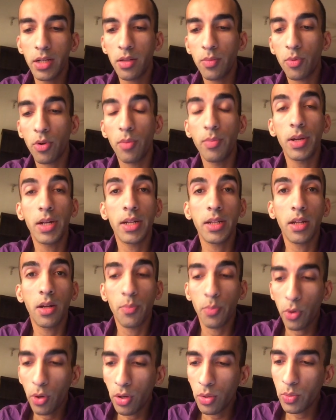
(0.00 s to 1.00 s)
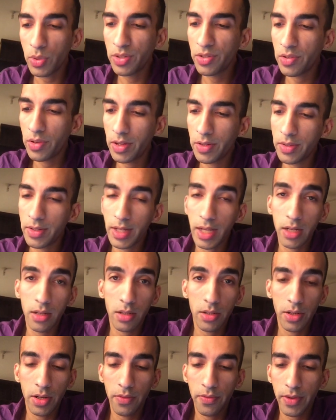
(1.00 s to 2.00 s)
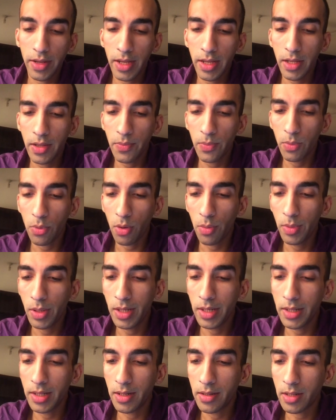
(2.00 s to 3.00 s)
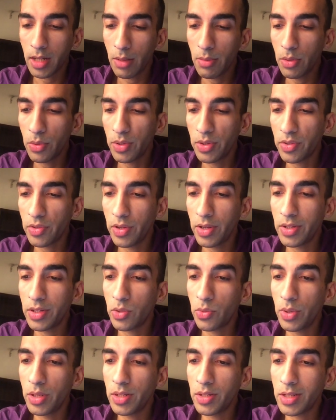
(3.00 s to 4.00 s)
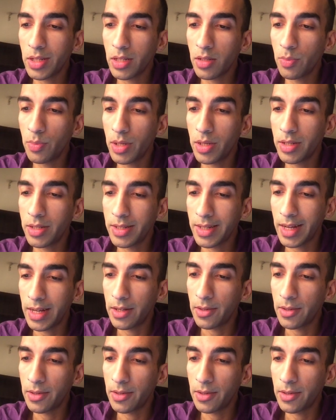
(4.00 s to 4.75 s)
Probability that Paul wins the race 935. Probability that Sammy wins the race is 26%.